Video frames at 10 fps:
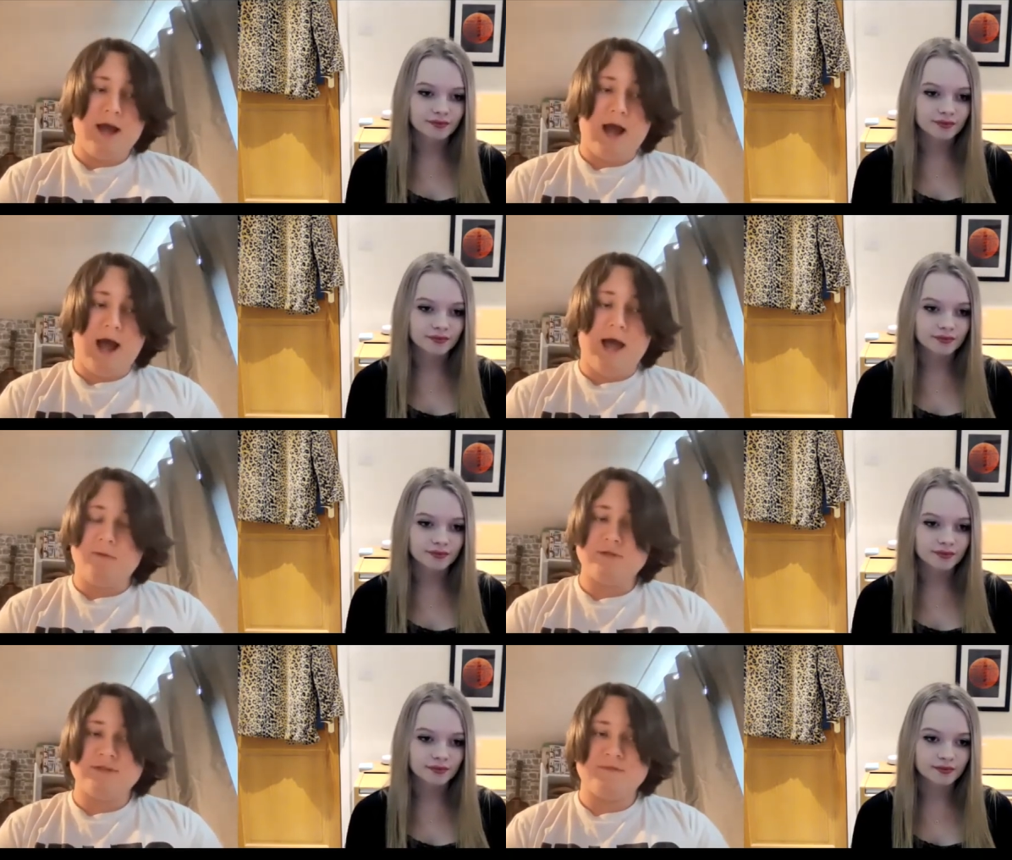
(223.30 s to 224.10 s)
Speaker 1: I
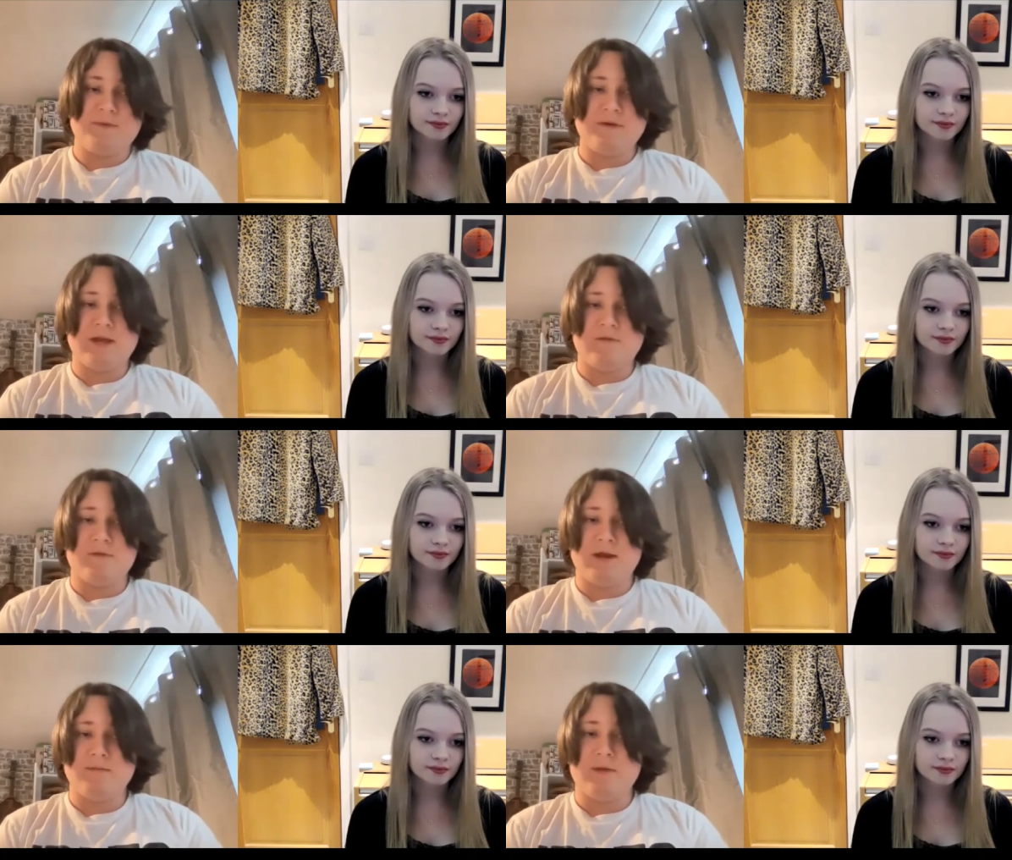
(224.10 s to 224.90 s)
would just feel like
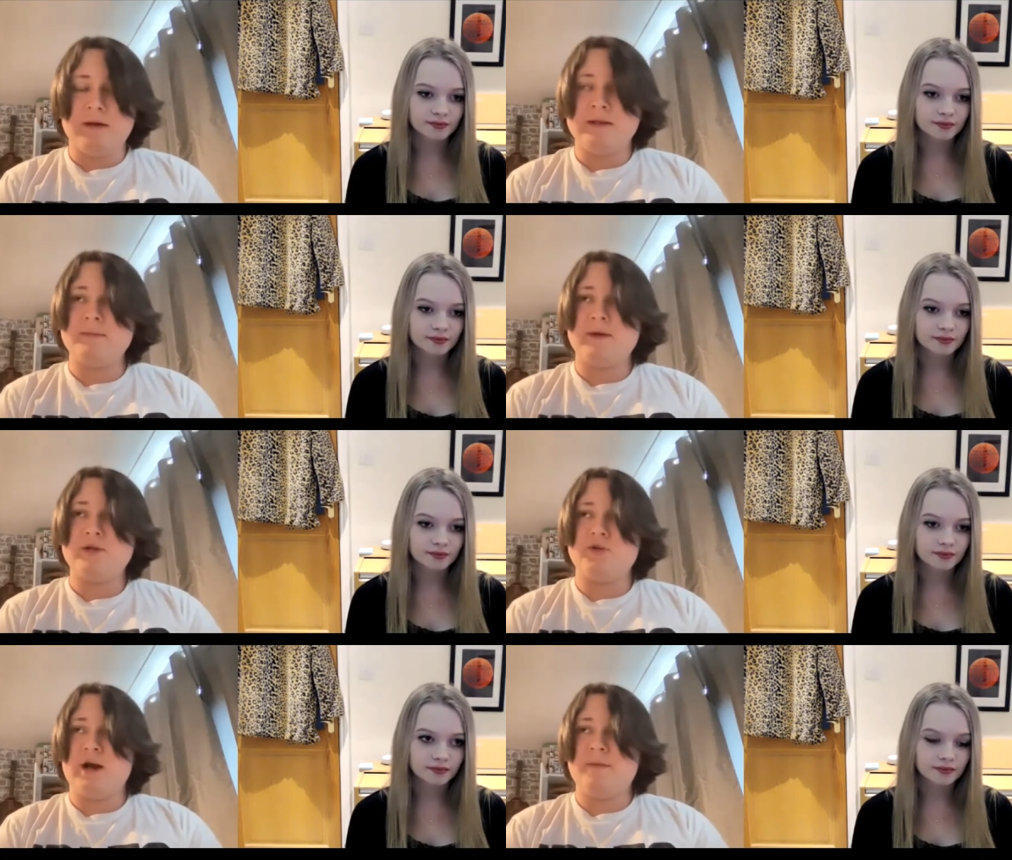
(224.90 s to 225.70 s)
right, I need to make
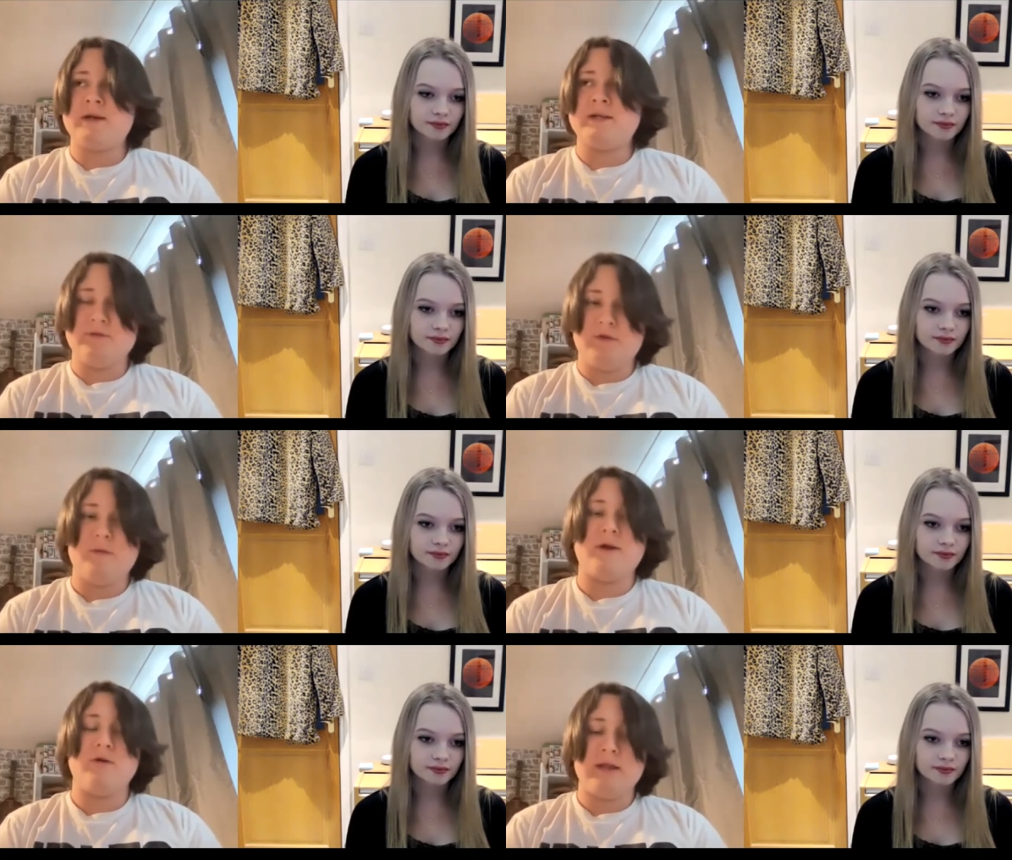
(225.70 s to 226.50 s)
sure I'm actually
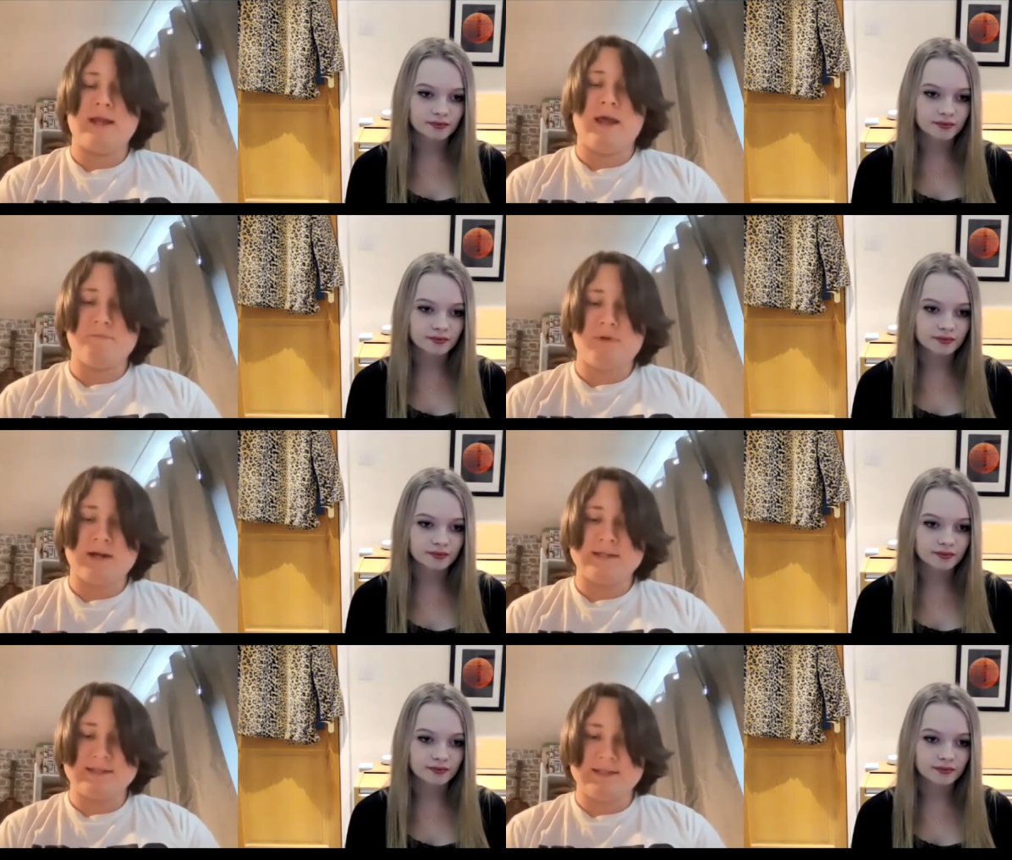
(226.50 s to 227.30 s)
doing like
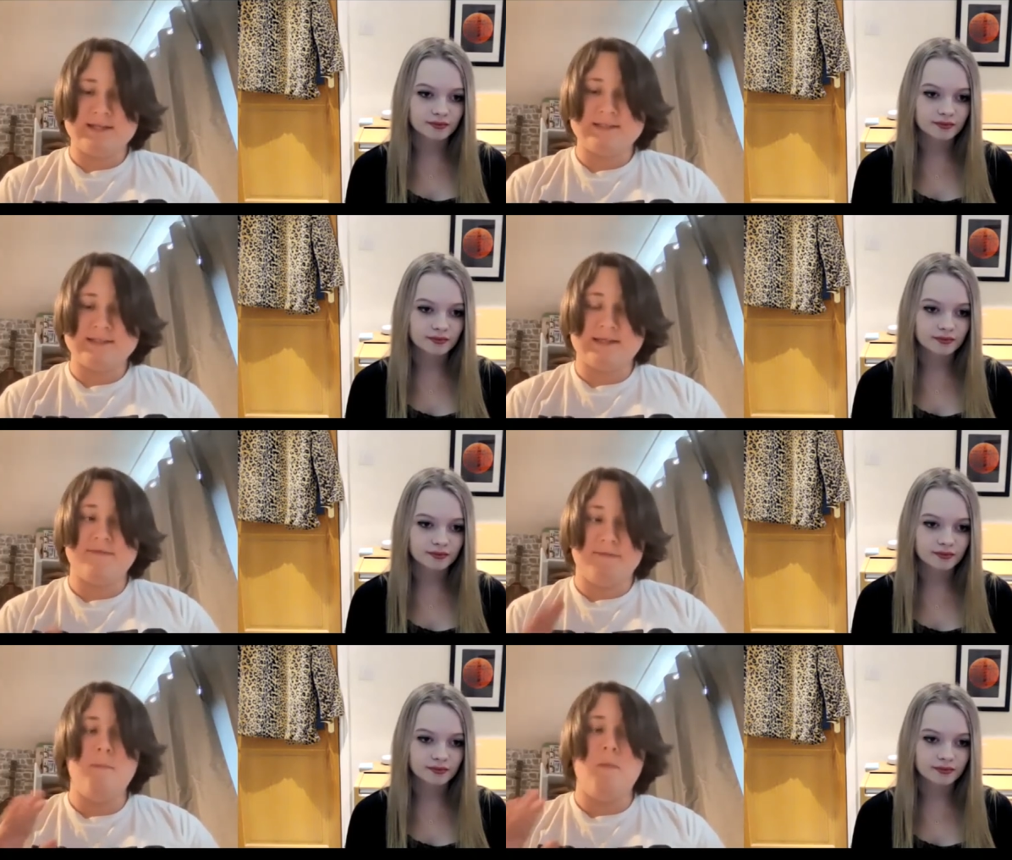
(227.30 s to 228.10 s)
practicing distancing
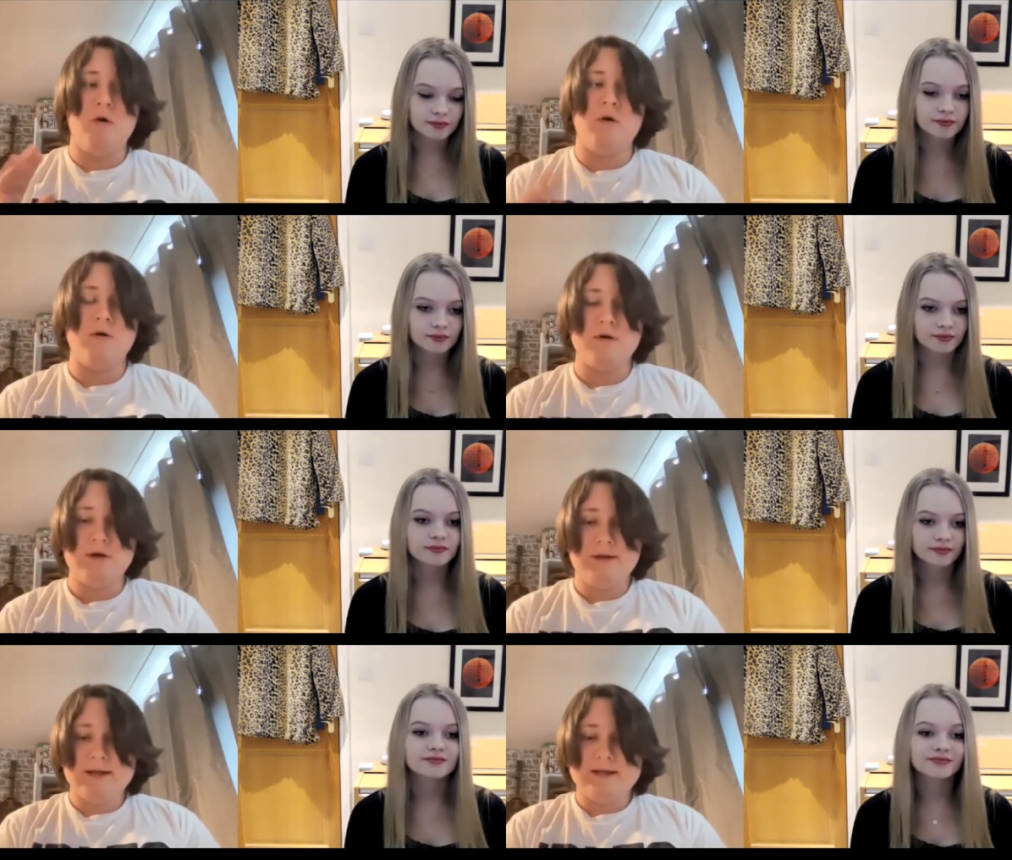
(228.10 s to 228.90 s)
even more
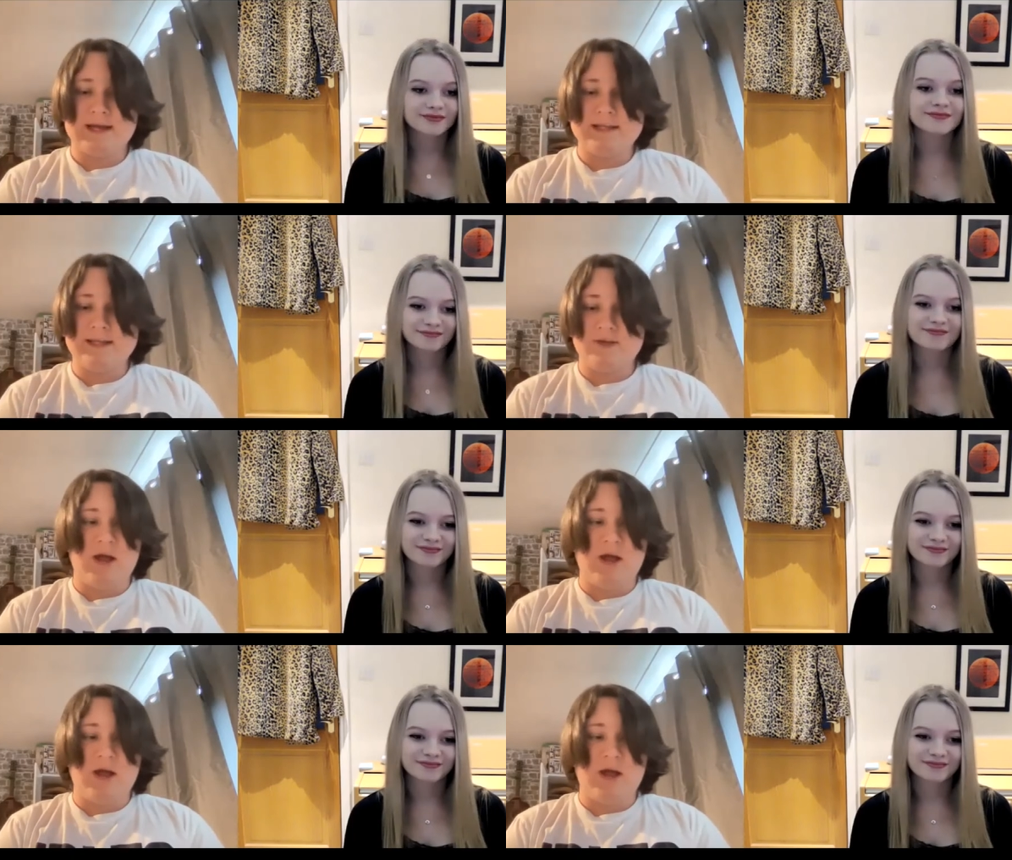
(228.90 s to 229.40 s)
because I did not.